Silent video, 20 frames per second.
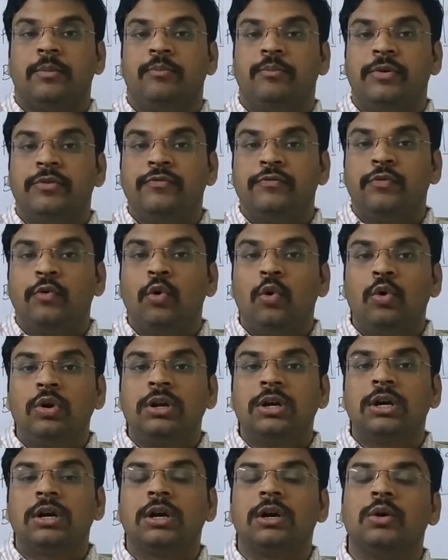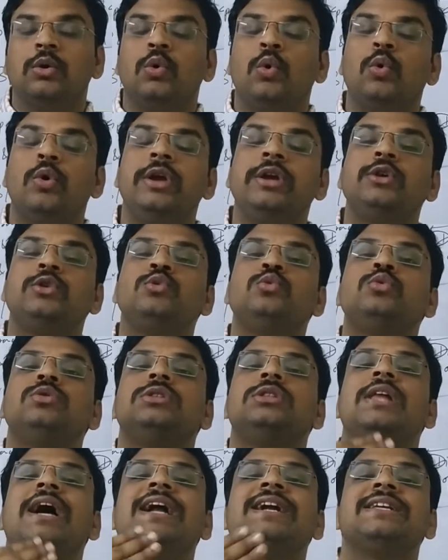before going
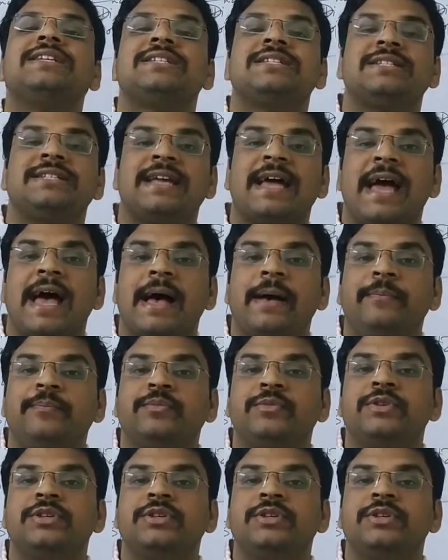to that step,